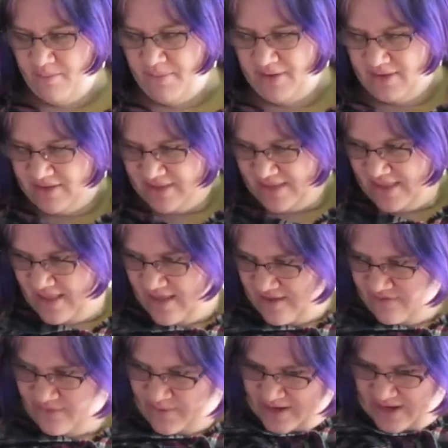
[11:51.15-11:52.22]
but
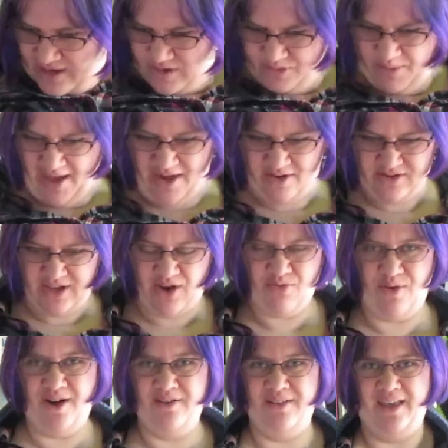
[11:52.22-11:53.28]
even when I use patterns, I
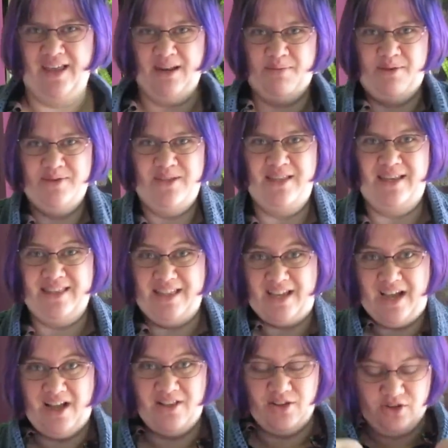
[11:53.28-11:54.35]
rarely end up using like the
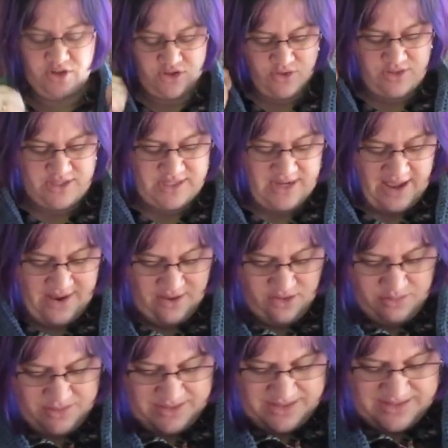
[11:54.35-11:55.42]
colors or the
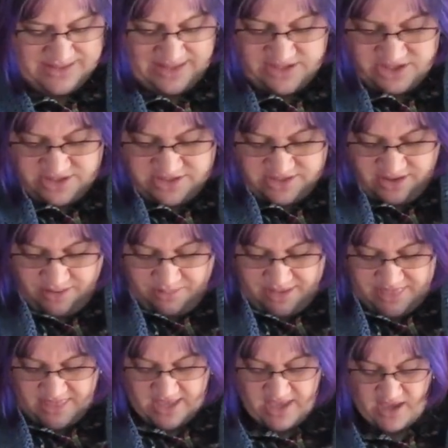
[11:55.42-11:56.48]
style because that's just not my
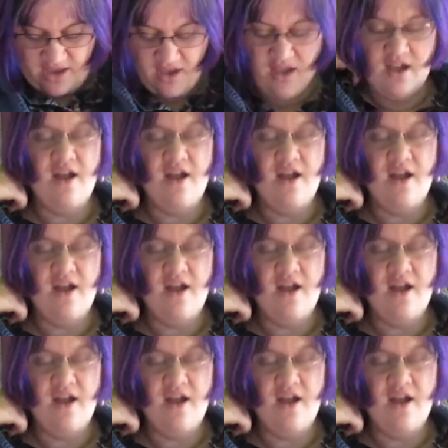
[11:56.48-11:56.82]
thing.